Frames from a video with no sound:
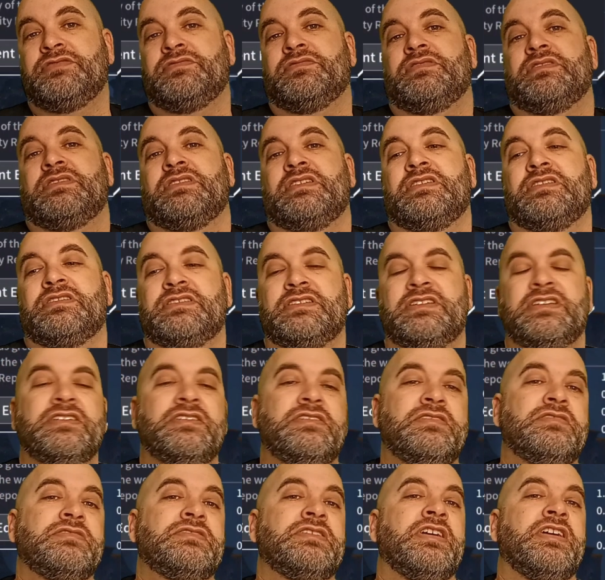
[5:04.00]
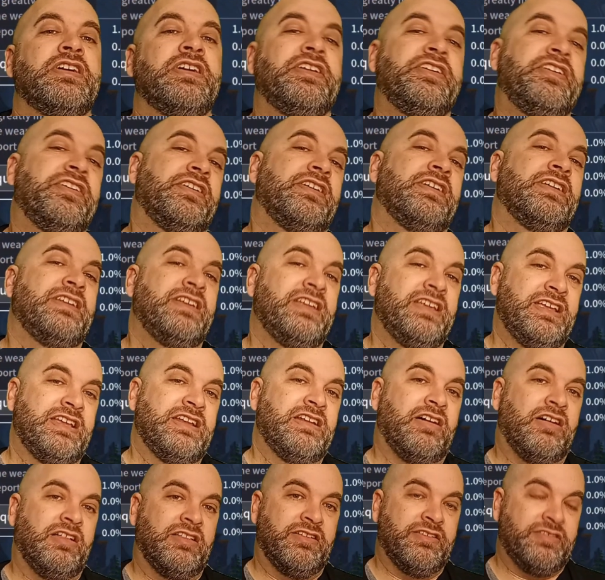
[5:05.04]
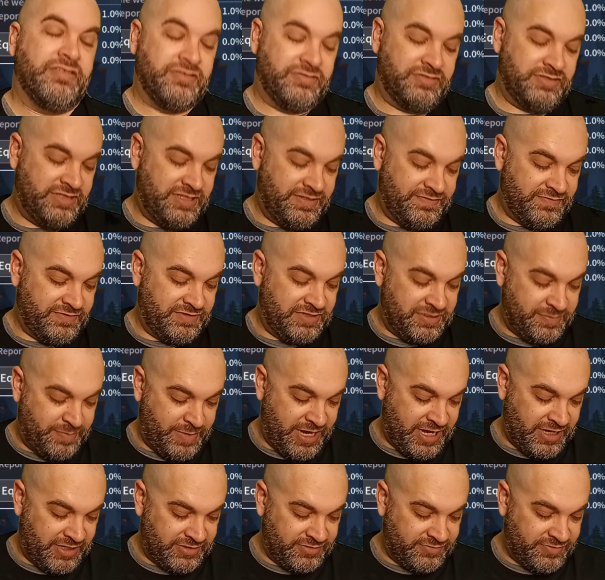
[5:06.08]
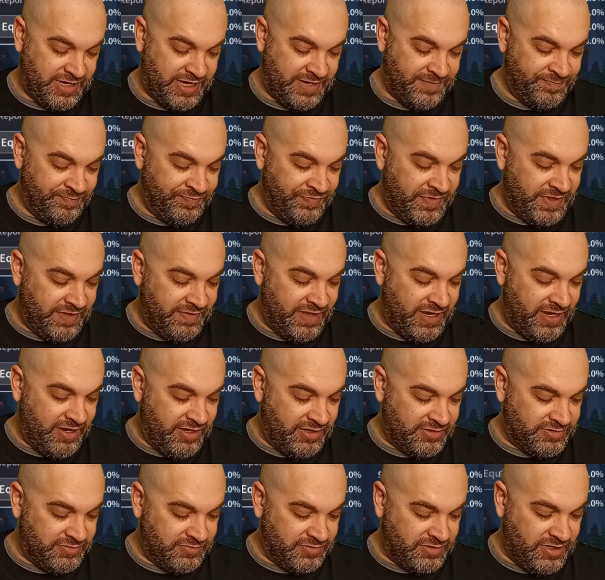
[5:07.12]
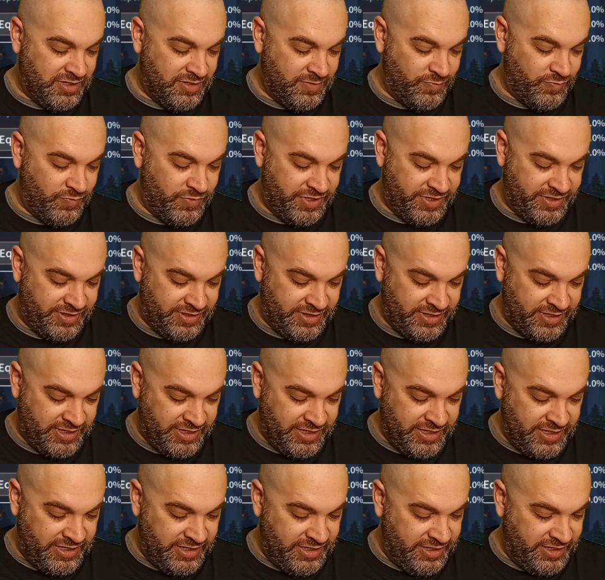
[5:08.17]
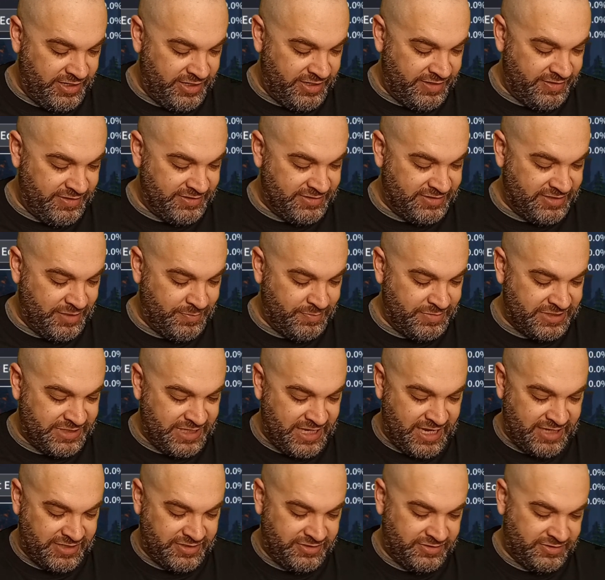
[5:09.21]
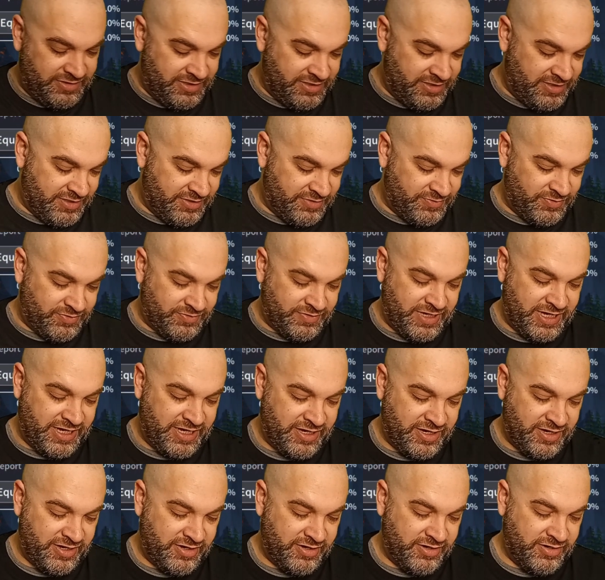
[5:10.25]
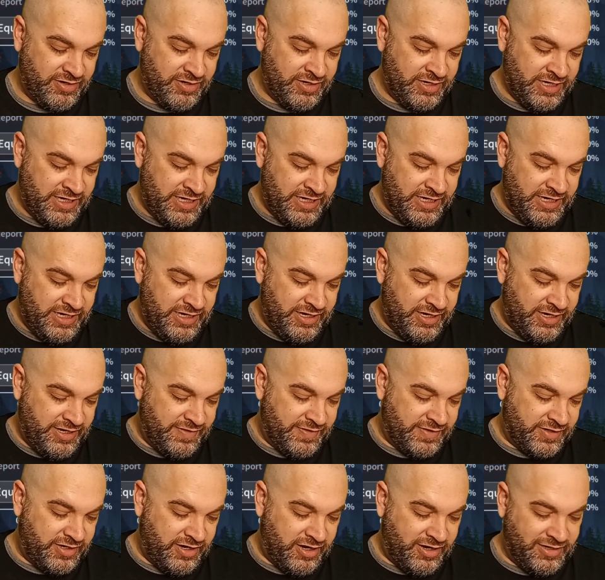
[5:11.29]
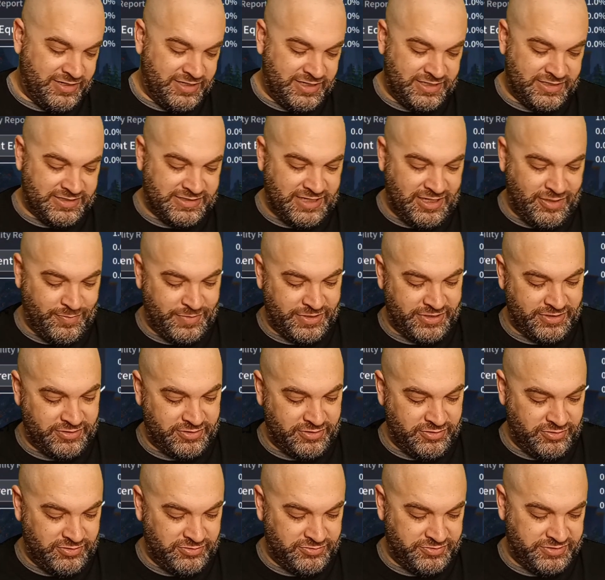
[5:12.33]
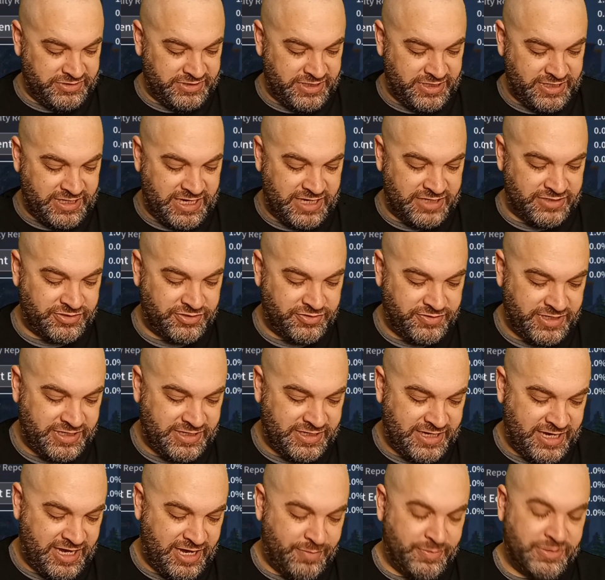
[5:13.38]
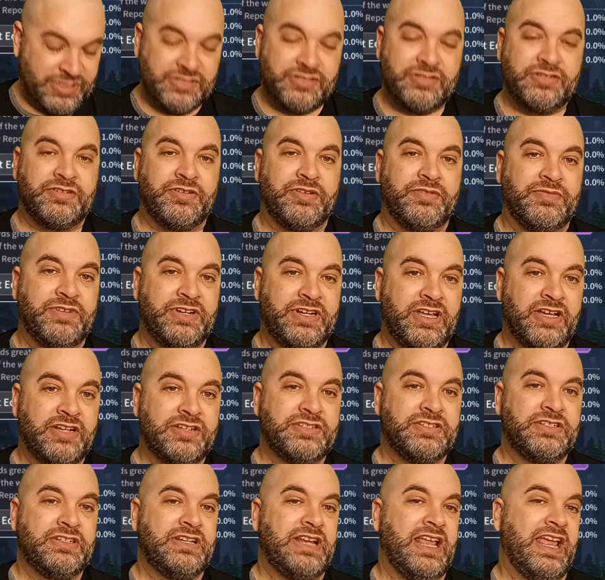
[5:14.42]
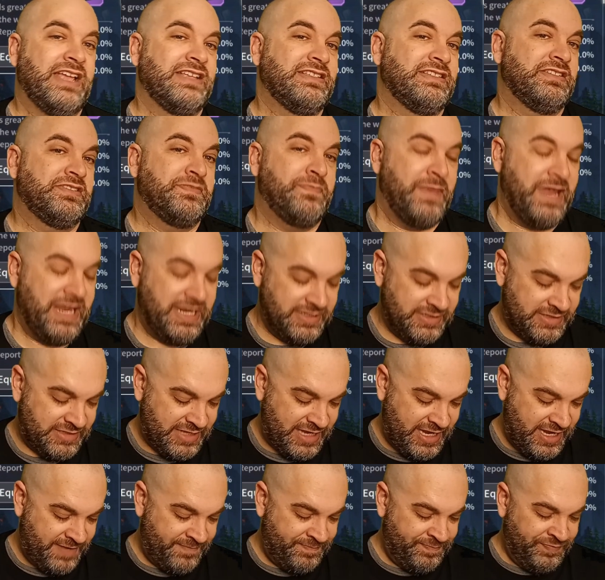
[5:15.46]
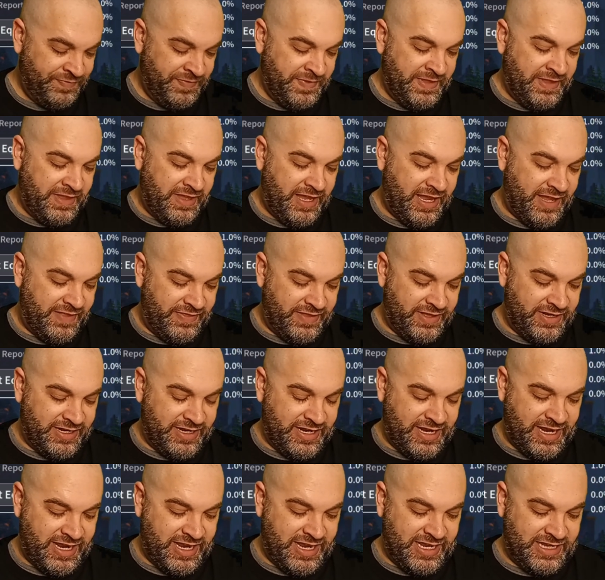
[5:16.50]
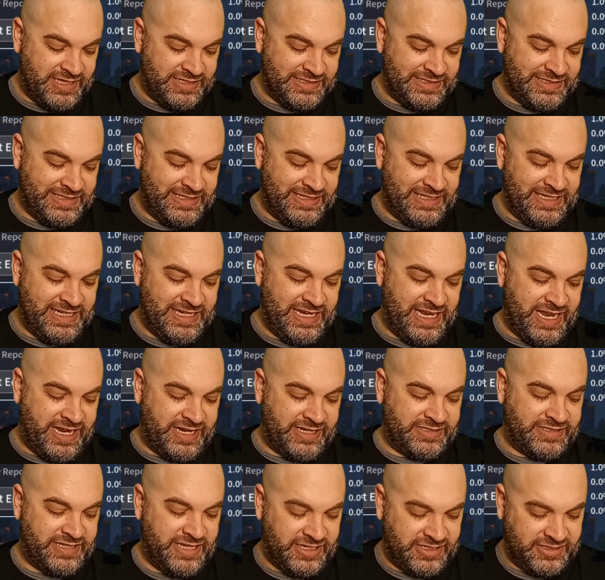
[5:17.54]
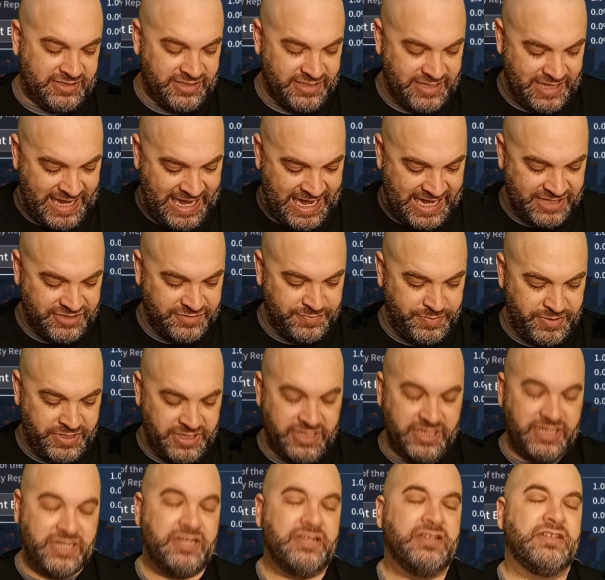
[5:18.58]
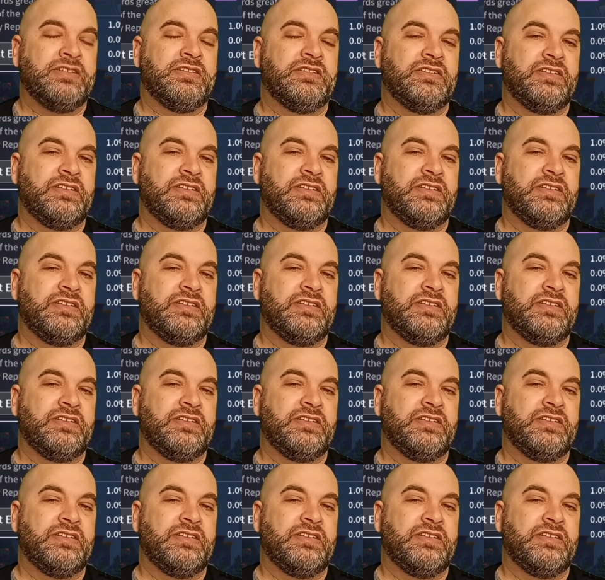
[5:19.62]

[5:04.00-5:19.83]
you on their skills, you're going to need all of those different specs, right? They also come with the substats. You see this one right here. The Guardian's helmet, the gold one there, has crit damage reduction as its main stat. And then it has an EXX HP